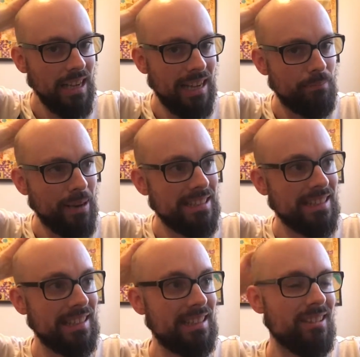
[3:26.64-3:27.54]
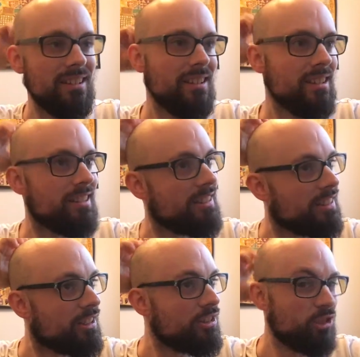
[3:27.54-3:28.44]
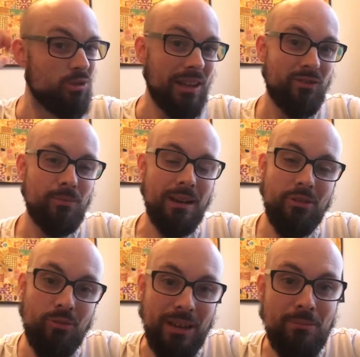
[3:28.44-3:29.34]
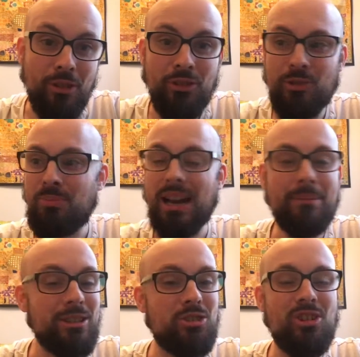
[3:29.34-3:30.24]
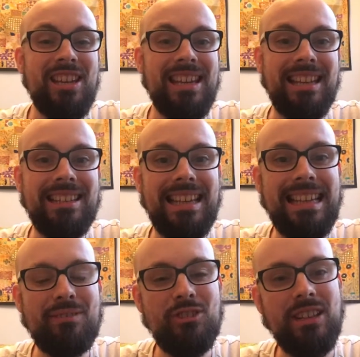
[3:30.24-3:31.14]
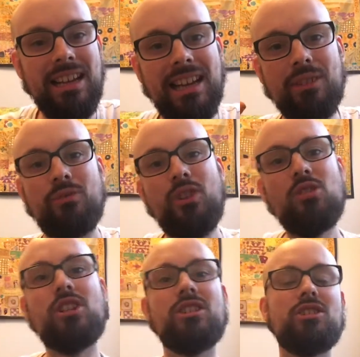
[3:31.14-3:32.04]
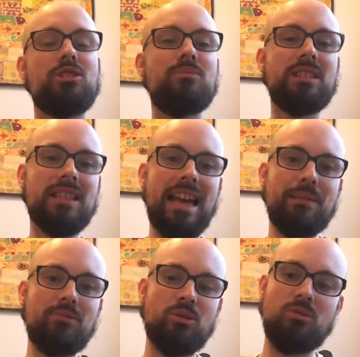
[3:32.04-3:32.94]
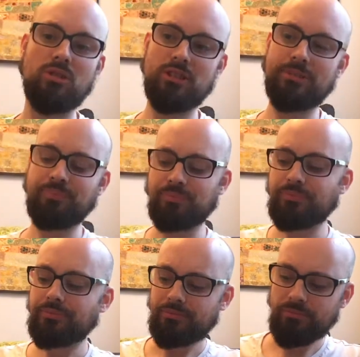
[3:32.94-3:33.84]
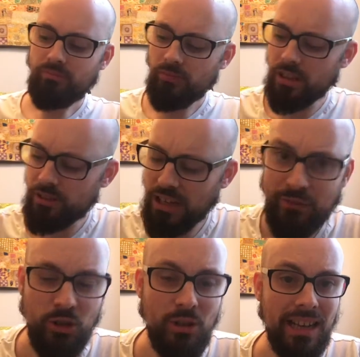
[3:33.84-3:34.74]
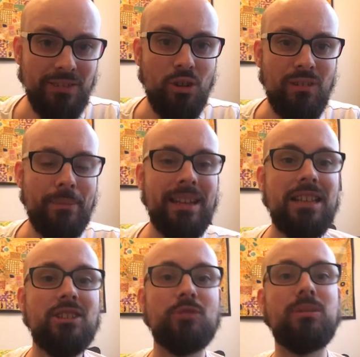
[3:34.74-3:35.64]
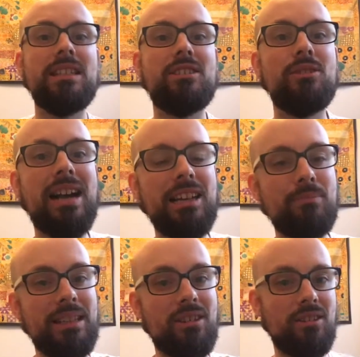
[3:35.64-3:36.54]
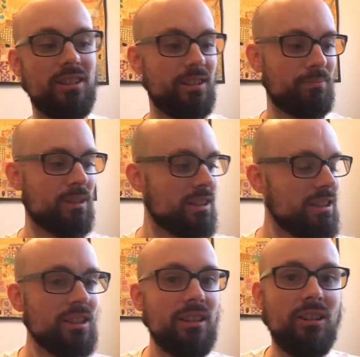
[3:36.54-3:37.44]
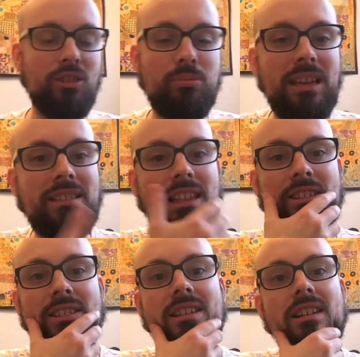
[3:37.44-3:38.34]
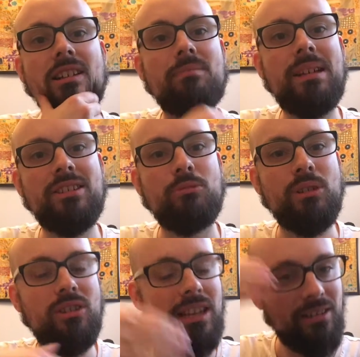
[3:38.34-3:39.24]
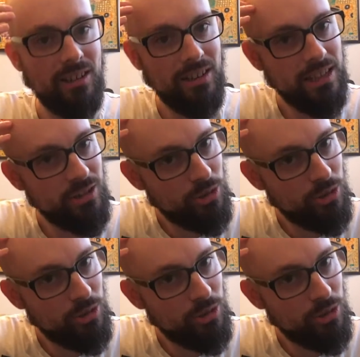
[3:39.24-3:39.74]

And basically do that for about 3 months. But I'm enjoying it. And it gives you that kind of focus and something to aim towards. So if you guys have got Rayman Legends, please do add me on the PlayStation, message me on here and I'll let you